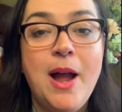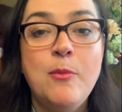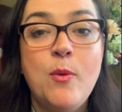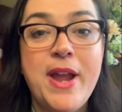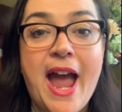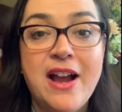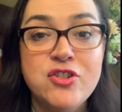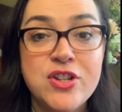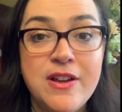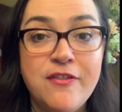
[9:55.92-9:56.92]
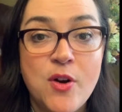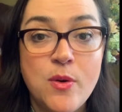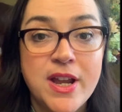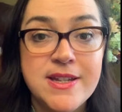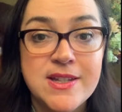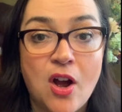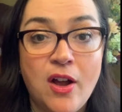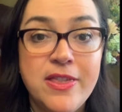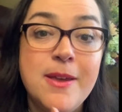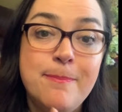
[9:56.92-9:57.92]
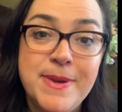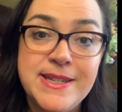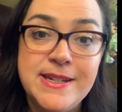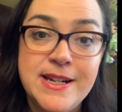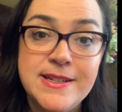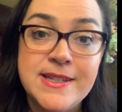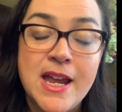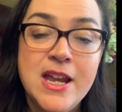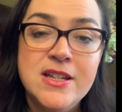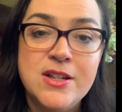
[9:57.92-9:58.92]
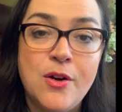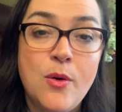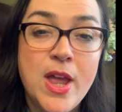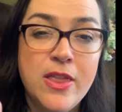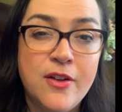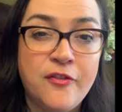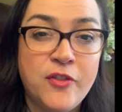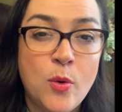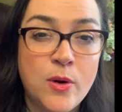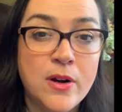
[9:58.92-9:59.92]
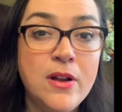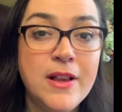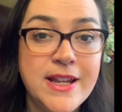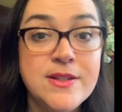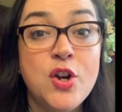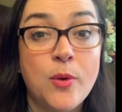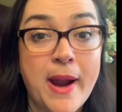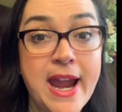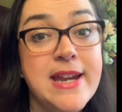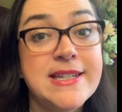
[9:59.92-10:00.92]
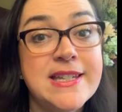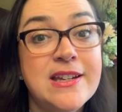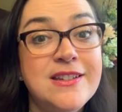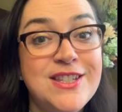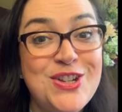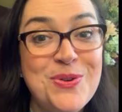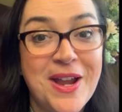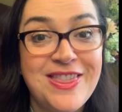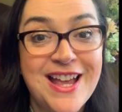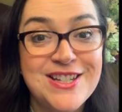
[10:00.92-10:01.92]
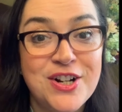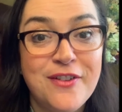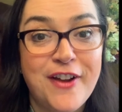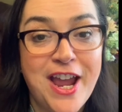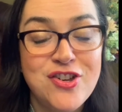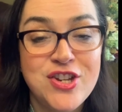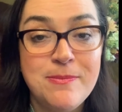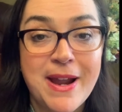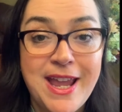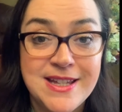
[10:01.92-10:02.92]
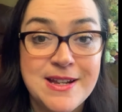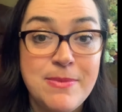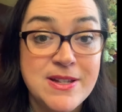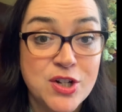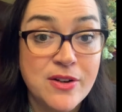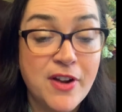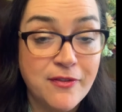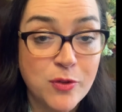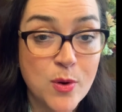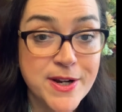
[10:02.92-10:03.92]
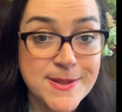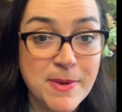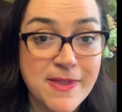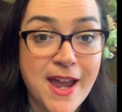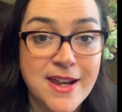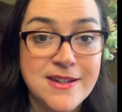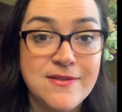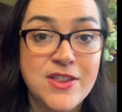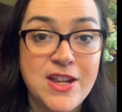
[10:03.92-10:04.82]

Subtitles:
We actually focus on the business. So the floral is great to get that certification. My kids can be certified florists by the end of the